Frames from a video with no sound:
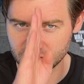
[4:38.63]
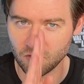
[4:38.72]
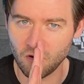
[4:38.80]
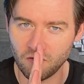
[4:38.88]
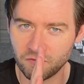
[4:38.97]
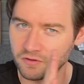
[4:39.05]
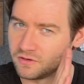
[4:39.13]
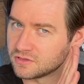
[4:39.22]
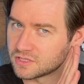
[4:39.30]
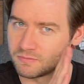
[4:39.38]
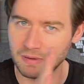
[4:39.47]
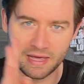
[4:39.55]
are often
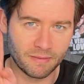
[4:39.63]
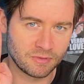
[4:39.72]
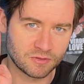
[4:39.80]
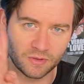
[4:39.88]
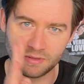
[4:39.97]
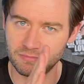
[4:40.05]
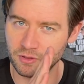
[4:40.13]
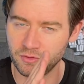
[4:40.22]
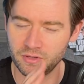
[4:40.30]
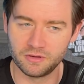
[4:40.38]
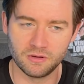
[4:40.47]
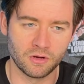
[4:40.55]
split between blue
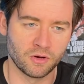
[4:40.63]
and